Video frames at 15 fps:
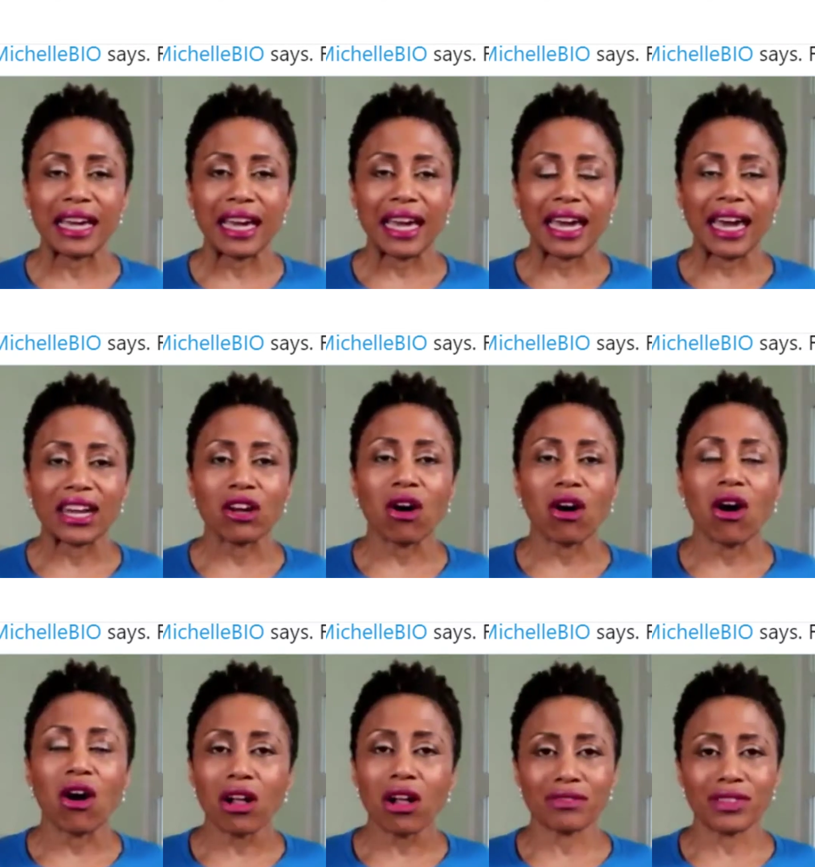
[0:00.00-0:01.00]
And
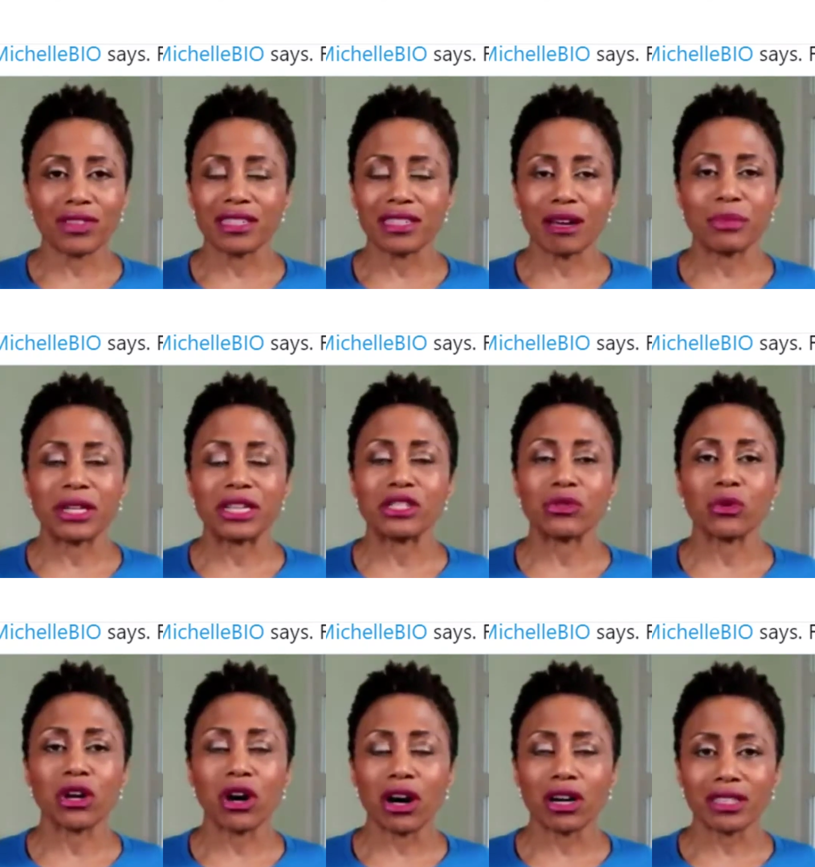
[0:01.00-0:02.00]
all of these companies,
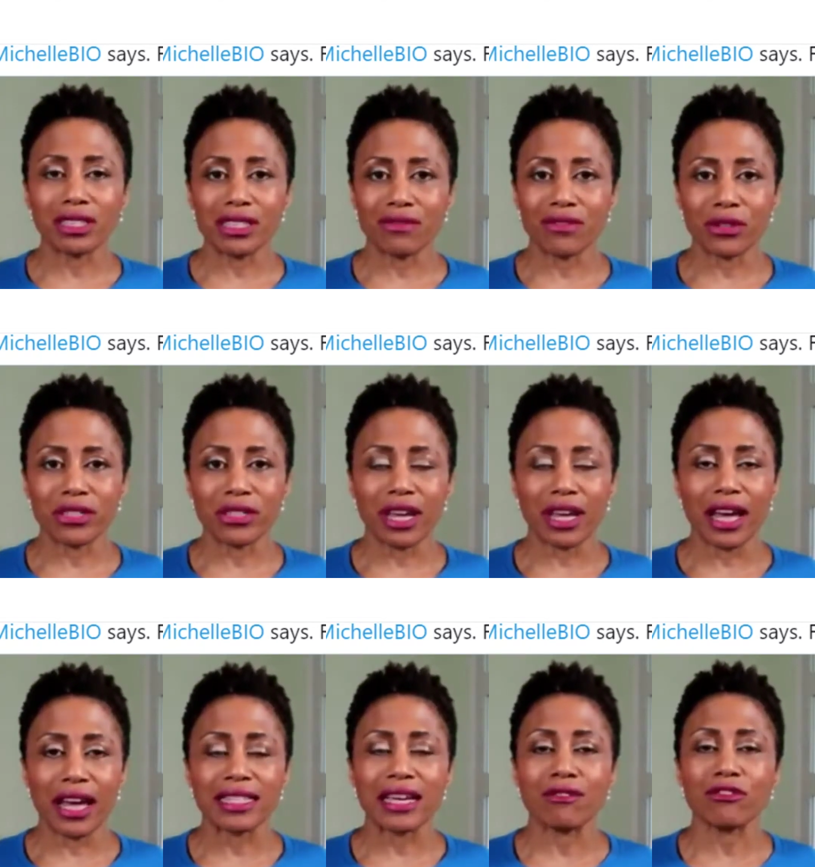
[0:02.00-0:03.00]
regardless of their size,
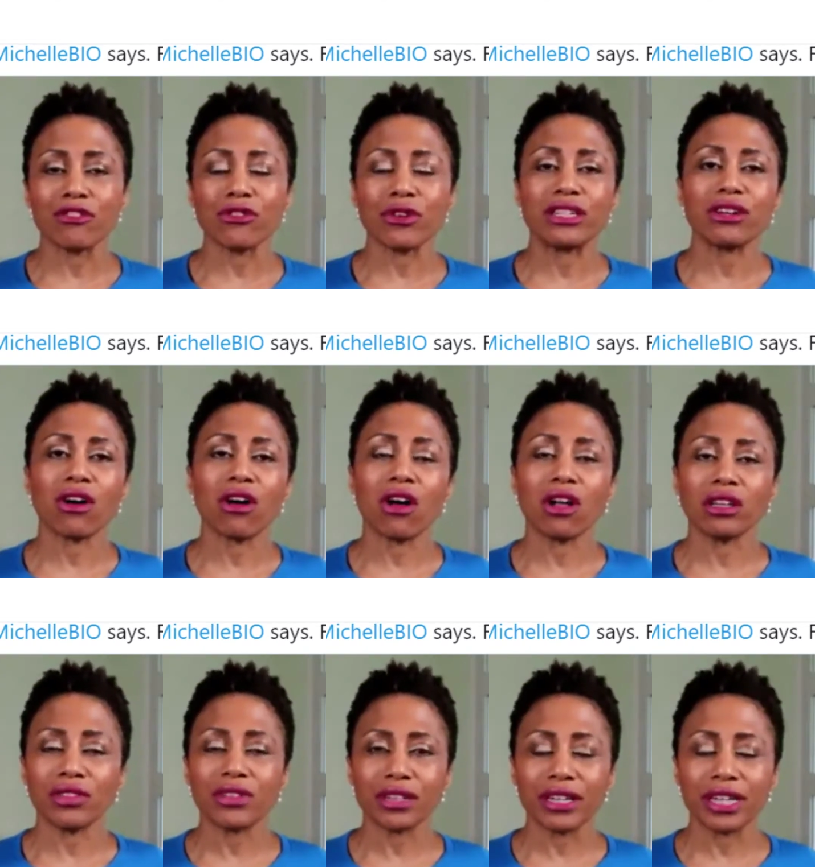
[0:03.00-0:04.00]
have trained all of
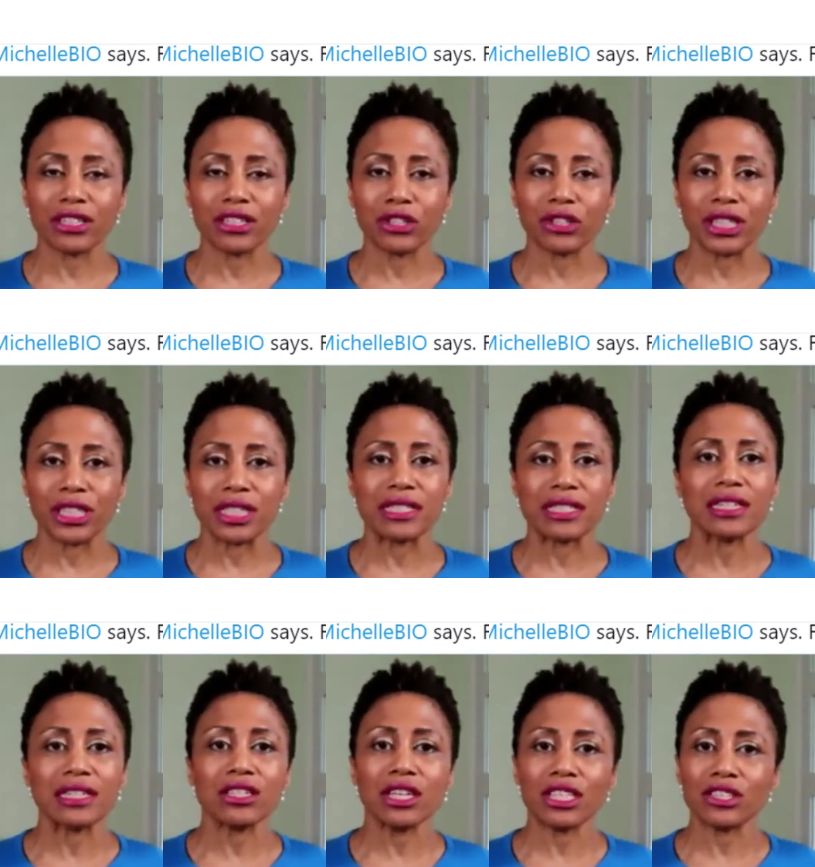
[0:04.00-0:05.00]
their energies
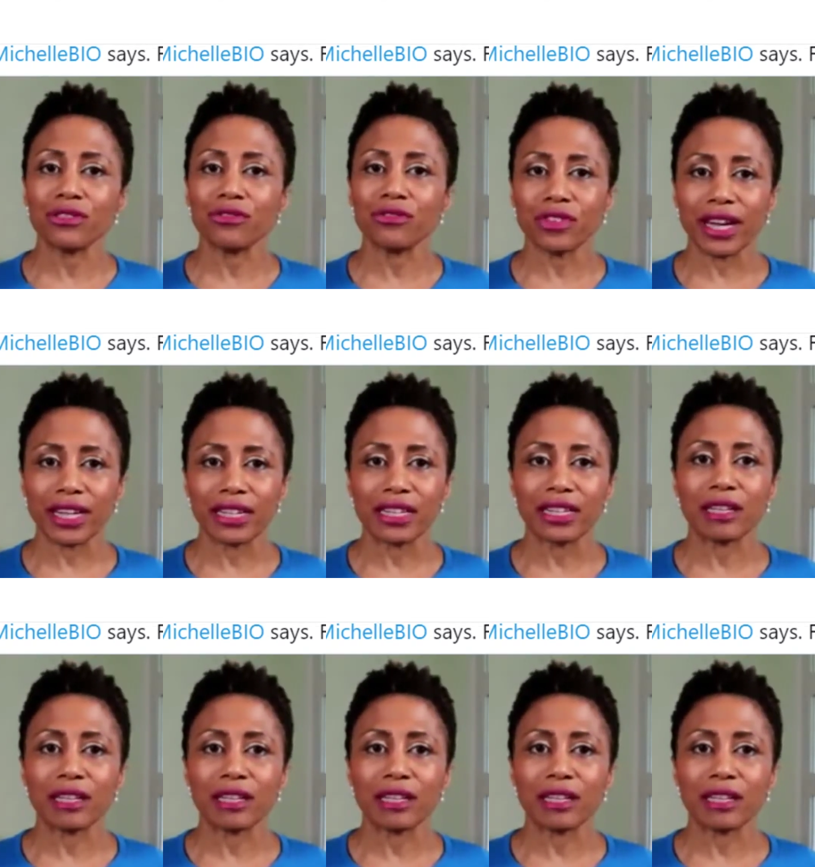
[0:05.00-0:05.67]
into fighting the